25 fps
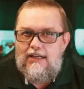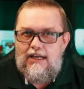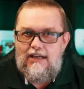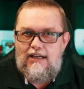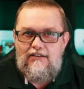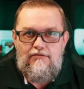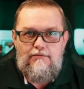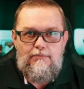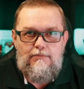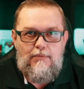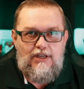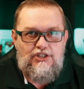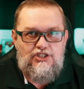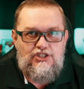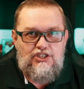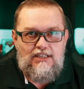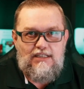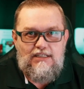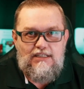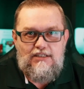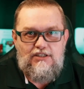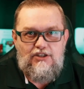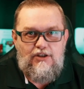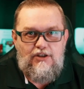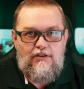life much
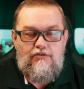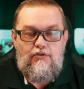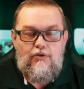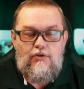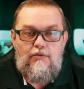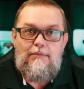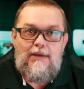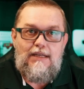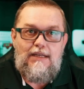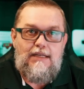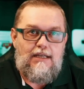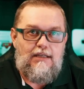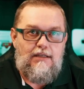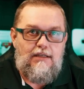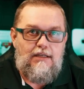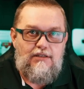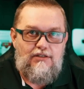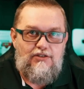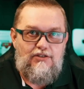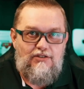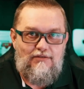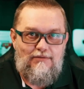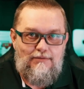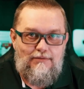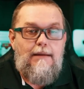easier for
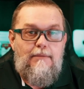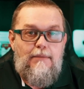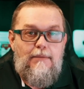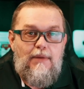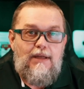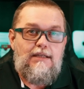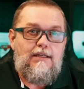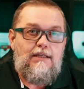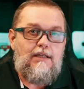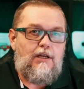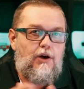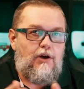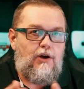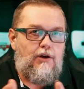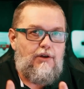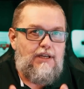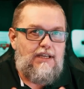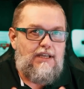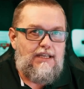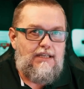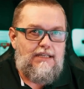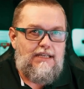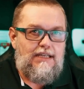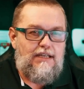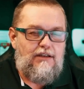beginners. But
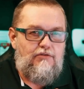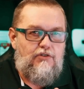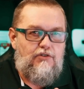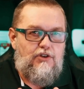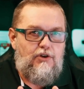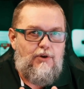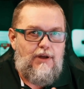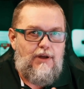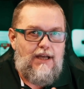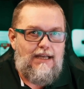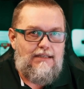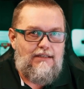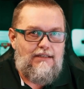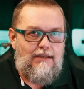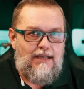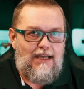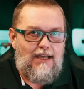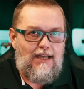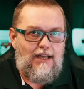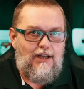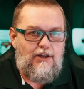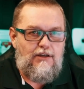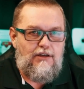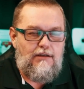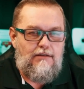already leave your like
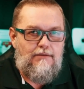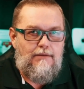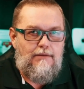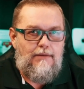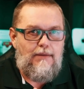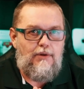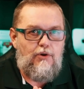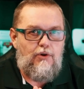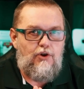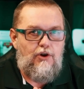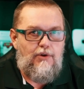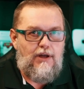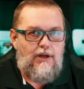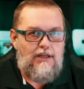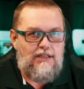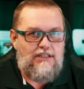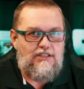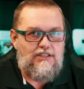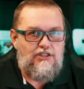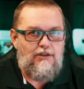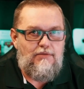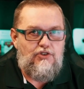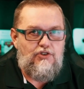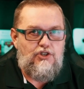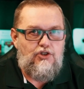there, already
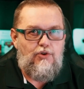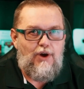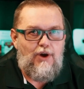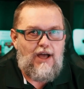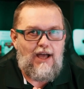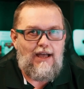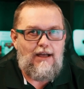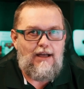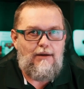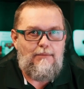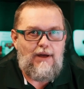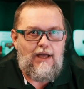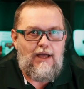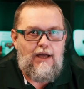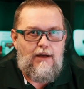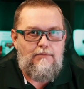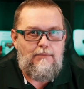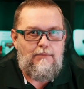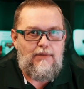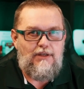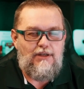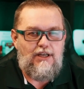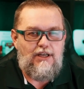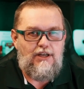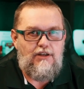subscribe, help
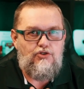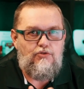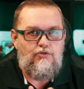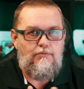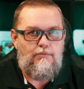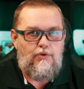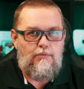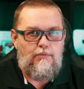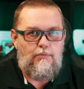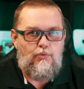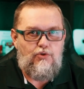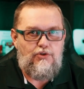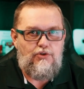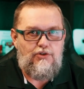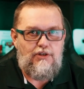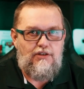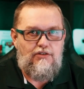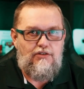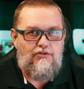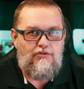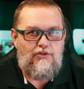me there to promote this